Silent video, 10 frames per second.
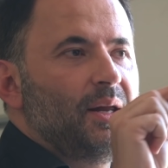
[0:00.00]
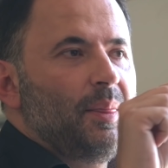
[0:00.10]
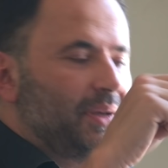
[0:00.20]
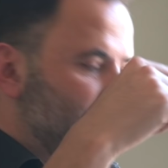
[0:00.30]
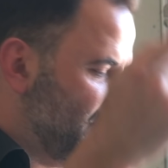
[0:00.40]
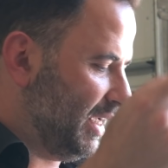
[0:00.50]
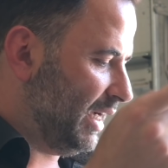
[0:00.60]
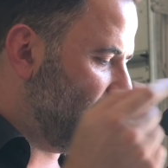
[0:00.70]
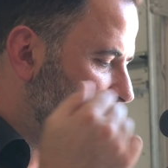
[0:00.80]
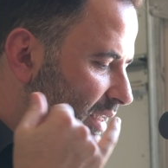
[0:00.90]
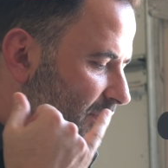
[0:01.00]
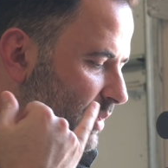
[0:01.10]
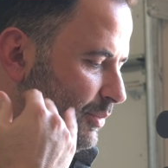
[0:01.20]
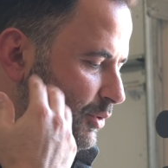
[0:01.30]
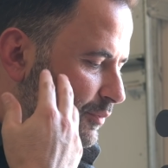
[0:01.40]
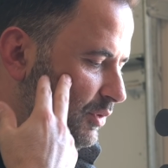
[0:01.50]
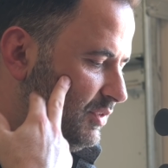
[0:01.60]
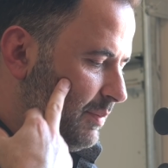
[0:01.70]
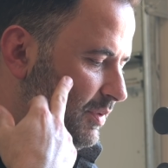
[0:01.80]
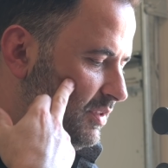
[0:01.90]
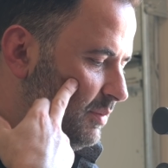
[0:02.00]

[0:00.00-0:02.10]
Because now I get that beautiful depth and